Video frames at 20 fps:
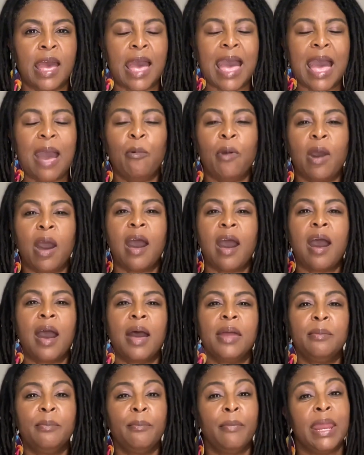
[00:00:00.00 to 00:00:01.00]
I would
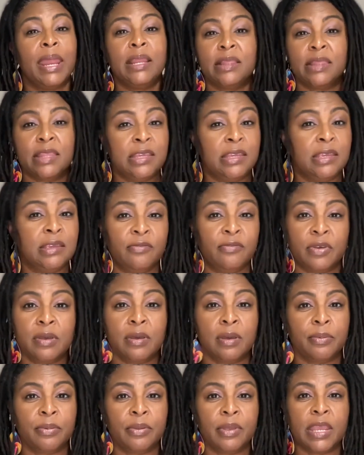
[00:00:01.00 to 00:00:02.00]
automatically give
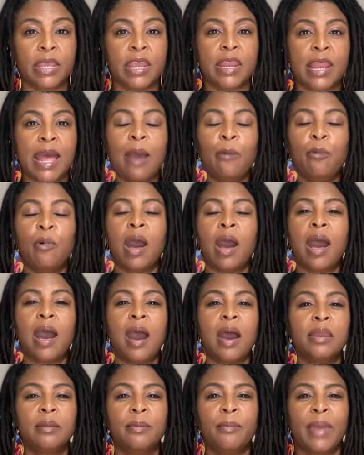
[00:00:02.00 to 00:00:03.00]
up. And I would
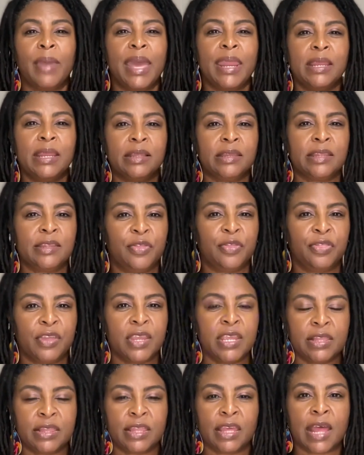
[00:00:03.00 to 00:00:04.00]
automatically
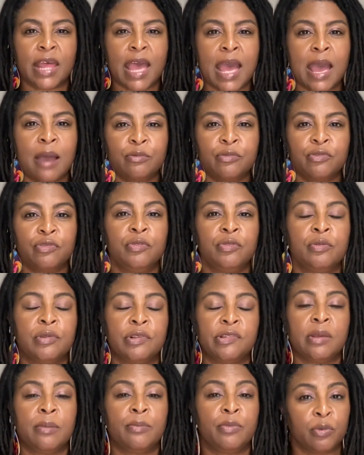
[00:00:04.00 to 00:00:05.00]
think that I was doing
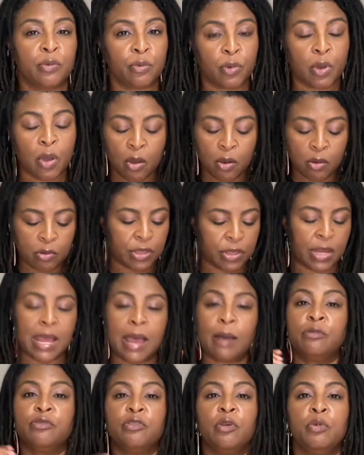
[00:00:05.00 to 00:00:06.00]
something wrong, that
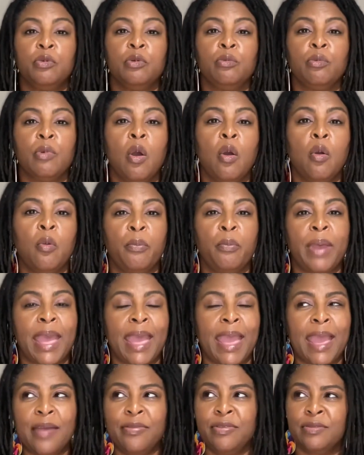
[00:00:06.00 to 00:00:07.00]
I was on the wrong
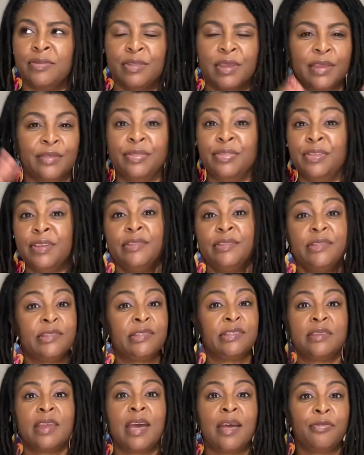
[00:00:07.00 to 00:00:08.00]
path, and that this
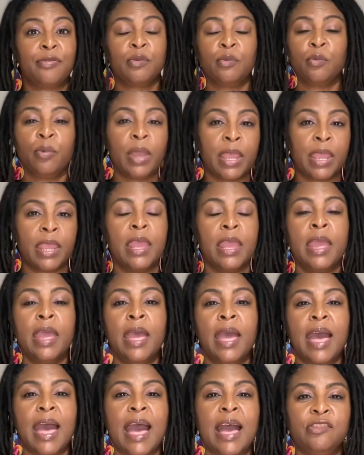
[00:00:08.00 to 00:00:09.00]
is not the way
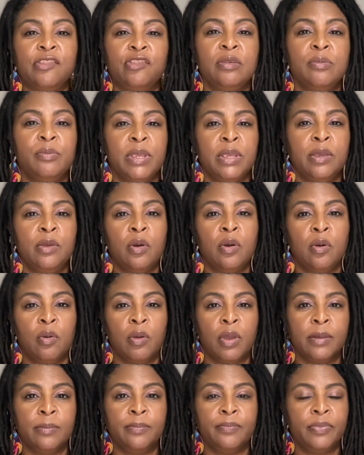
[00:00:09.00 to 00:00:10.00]
I should be
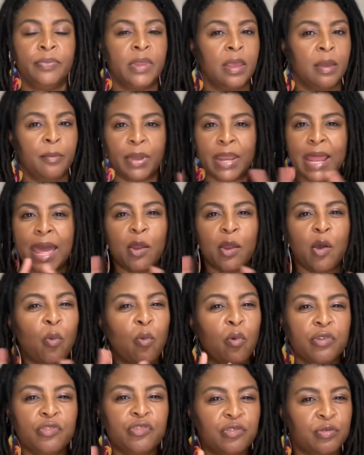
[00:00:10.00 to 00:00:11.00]
going. But I
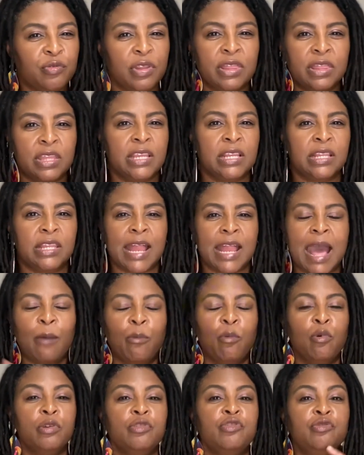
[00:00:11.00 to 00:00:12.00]
don't want you to think that. I
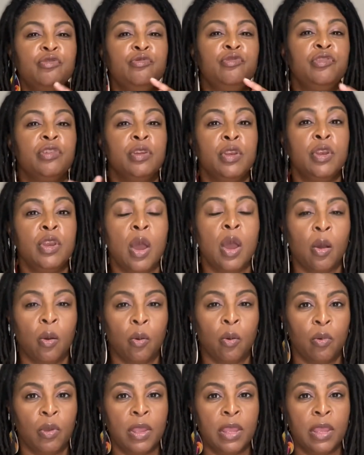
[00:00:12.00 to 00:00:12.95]
want you to know